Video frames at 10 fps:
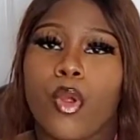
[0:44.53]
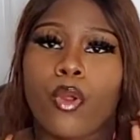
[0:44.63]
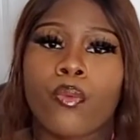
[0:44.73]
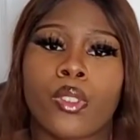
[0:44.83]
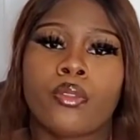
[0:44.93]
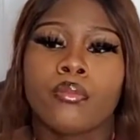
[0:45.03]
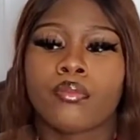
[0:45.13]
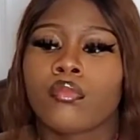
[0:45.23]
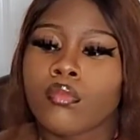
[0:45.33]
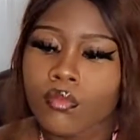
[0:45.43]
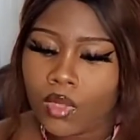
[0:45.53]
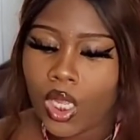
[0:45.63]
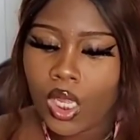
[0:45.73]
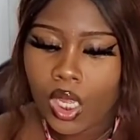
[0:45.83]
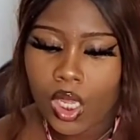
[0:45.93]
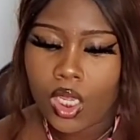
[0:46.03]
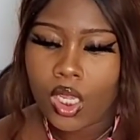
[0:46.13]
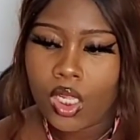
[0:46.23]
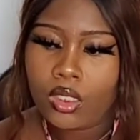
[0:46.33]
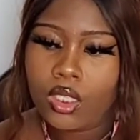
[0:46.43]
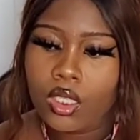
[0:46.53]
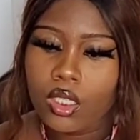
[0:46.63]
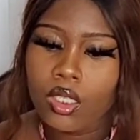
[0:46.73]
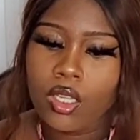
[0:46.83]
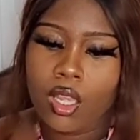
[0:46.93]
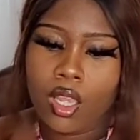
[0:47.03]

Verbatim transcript: going to college and I don't want to spend a lot of